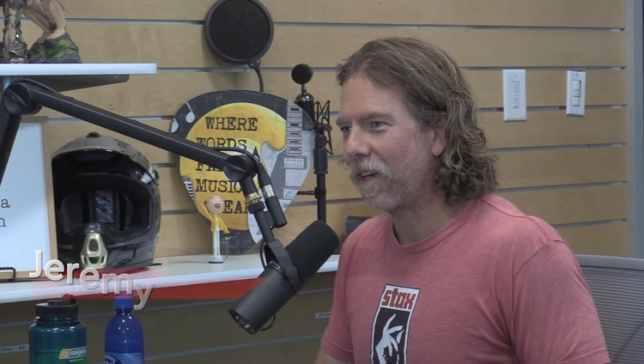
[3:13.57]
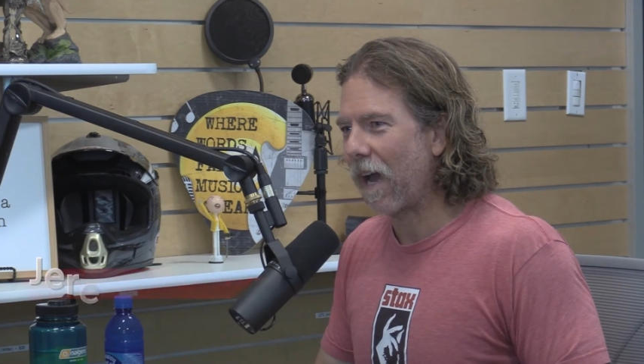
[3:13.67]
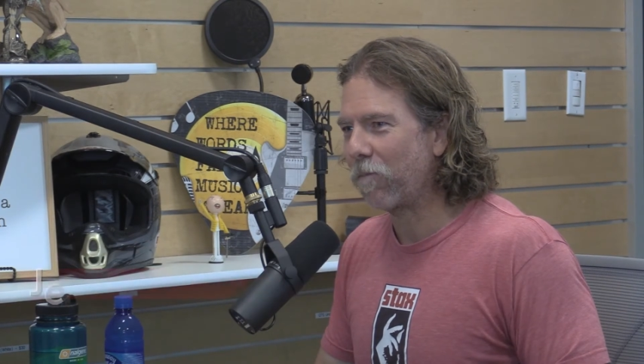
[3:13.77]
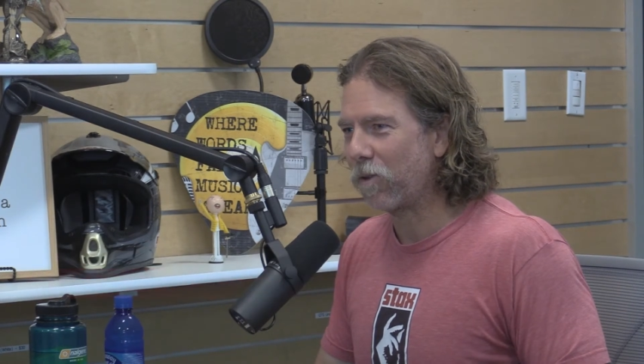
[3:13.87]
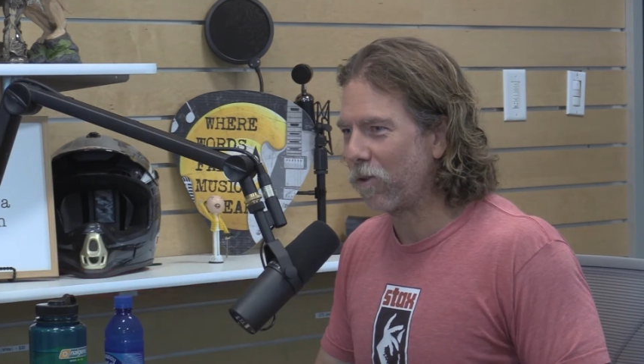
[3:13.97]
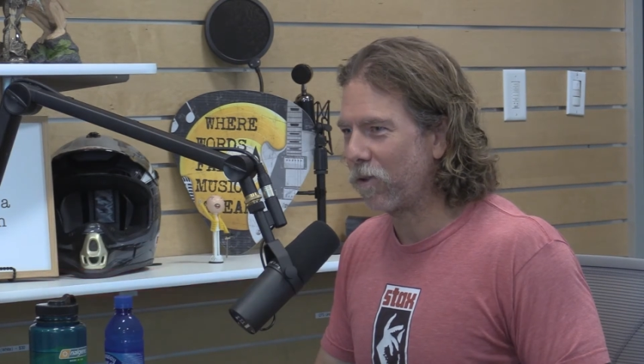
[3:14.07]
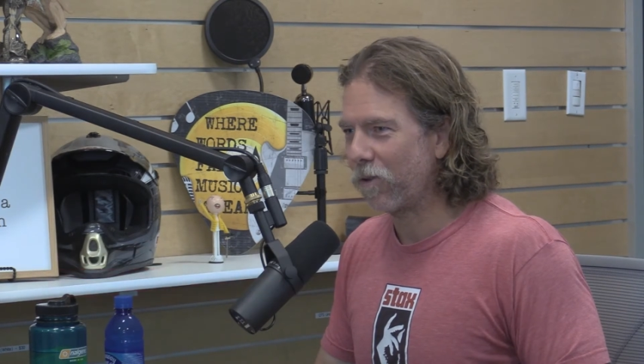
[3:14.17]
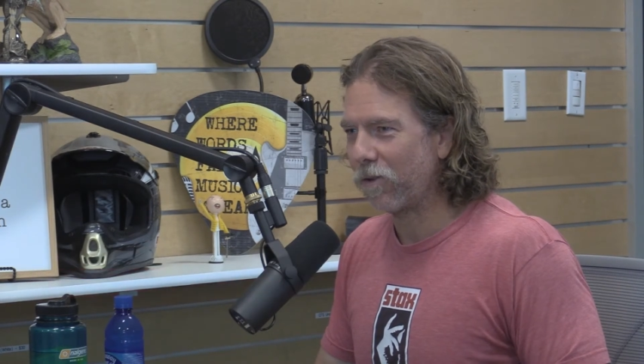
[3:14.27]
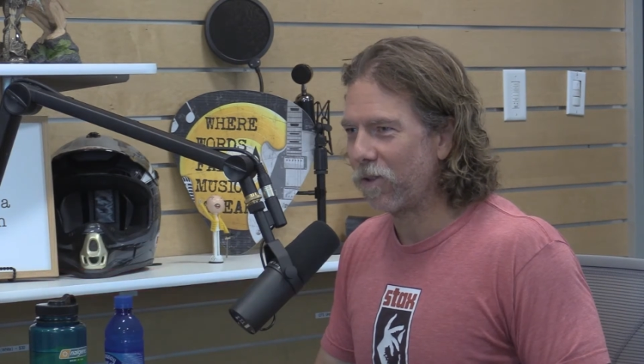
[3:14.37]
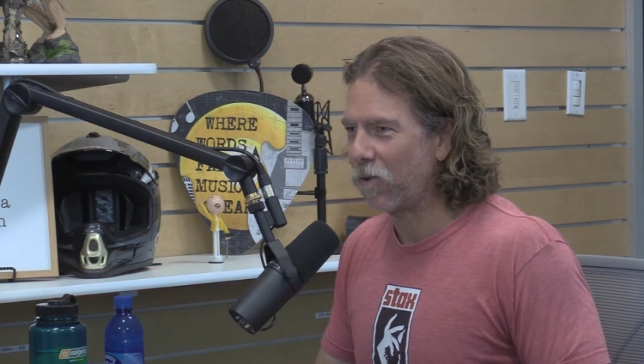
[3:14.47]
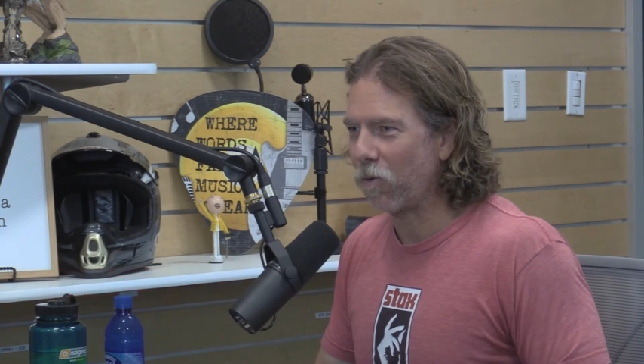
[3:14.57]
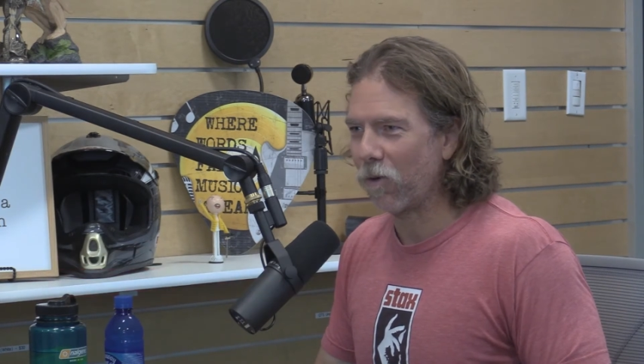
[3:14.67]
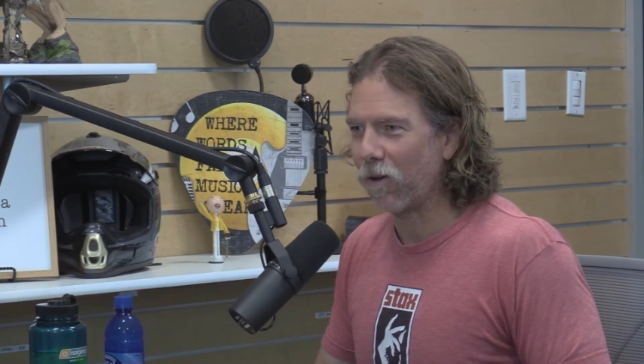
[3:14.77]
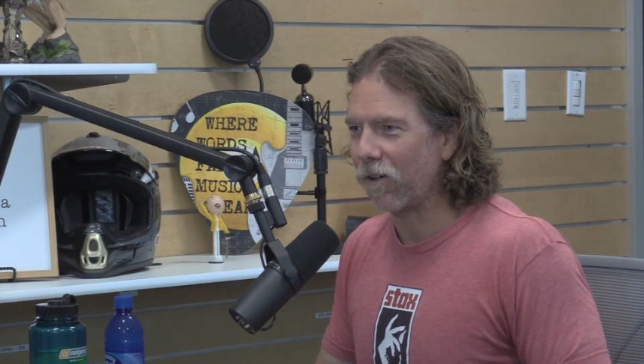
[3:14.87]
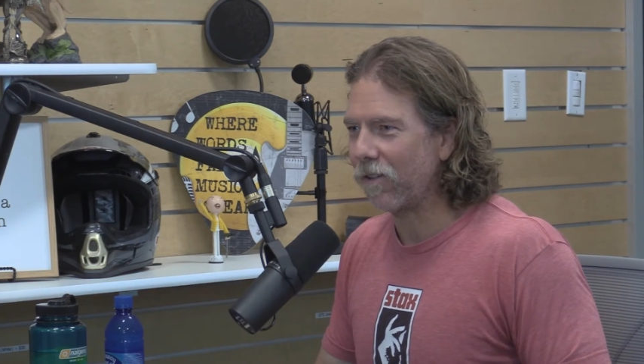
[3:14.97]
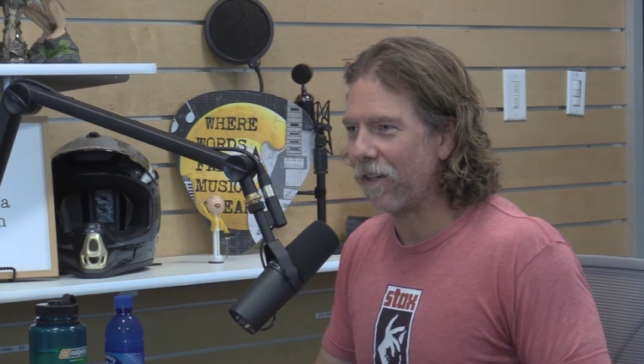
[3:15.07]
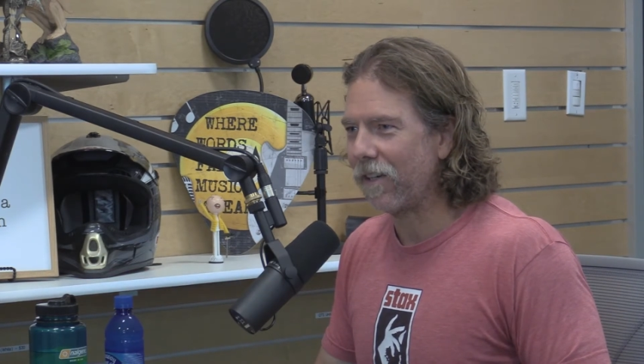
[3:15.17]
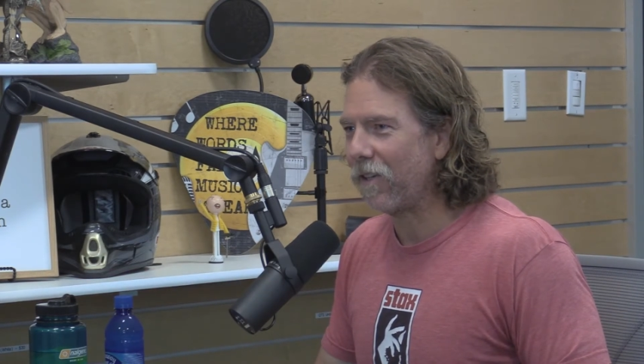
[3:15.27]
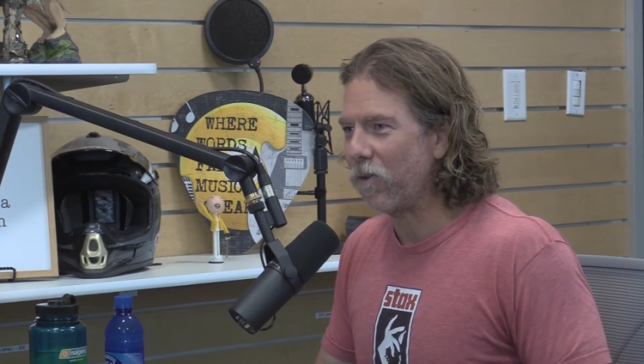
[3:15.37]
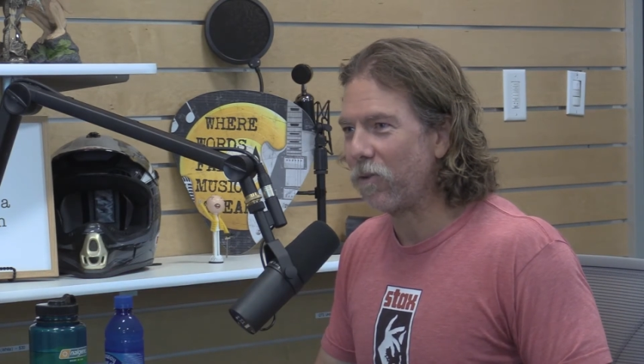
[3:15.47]
capture, store,
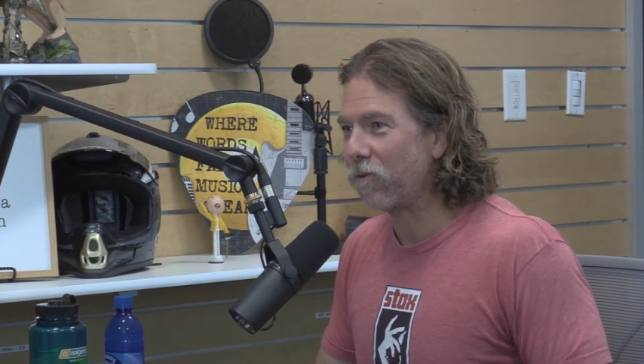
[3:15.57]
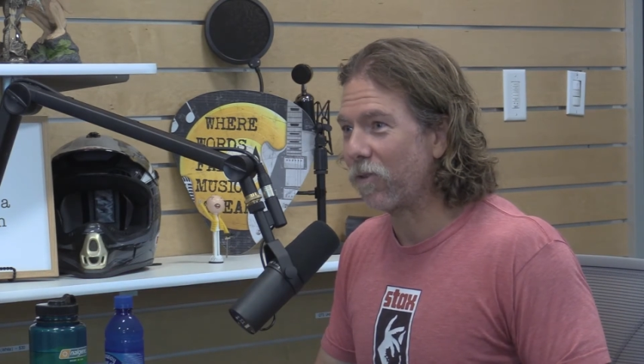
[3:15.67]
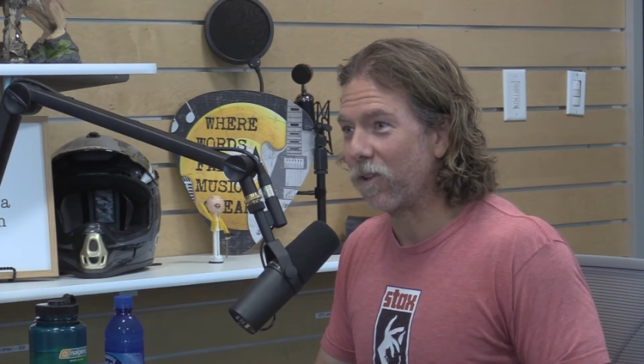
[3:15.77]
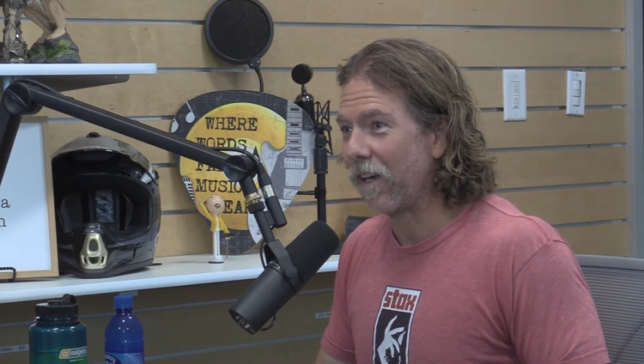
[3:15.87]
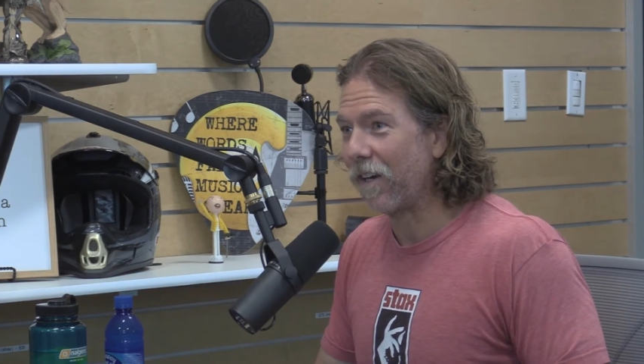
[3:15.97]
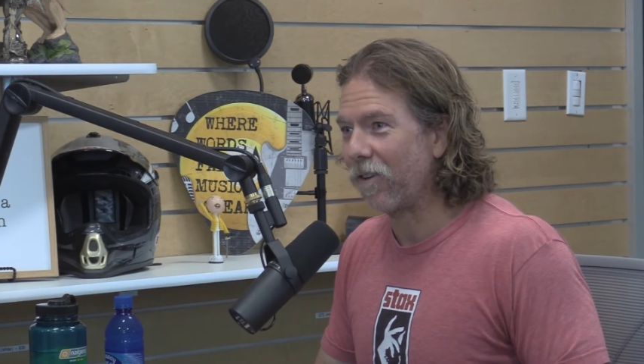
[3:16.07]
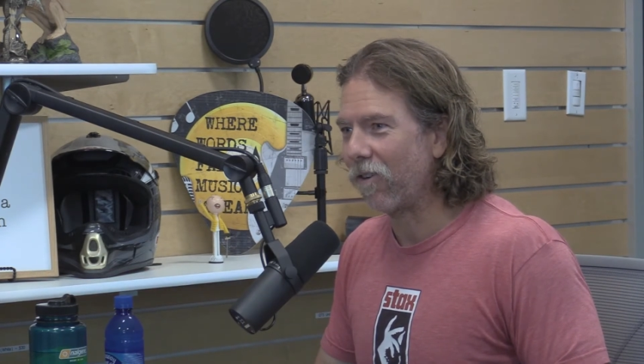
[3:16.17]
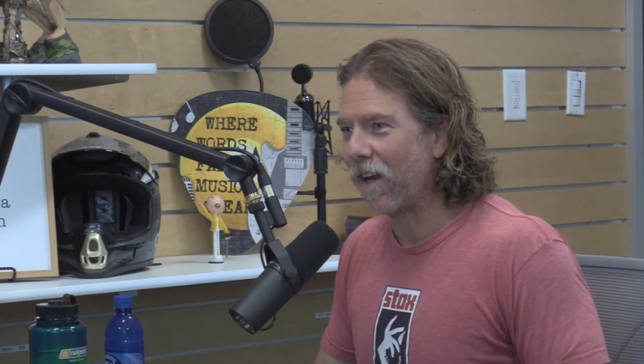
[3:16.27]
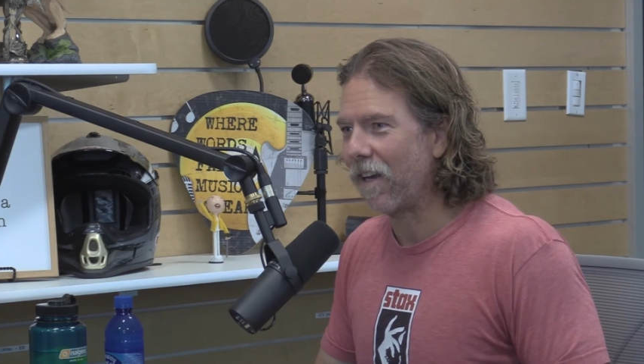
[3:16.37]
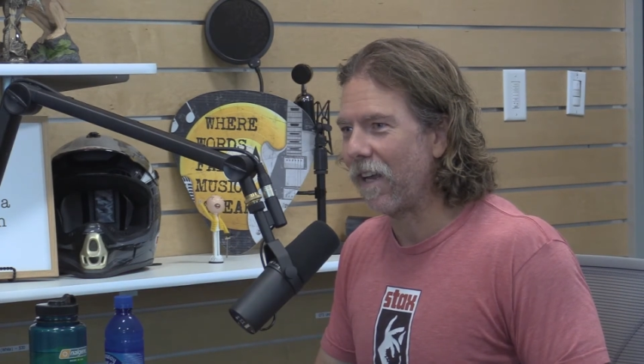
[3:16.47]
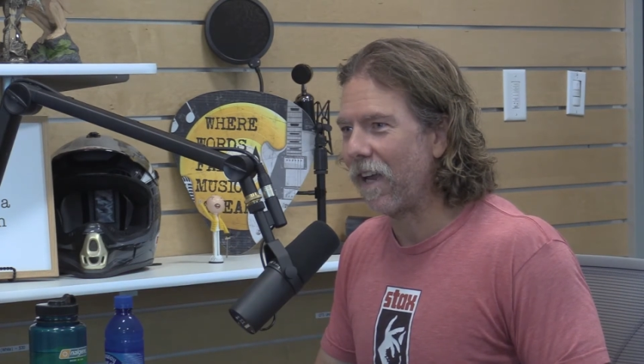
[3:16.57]
and use for later, right?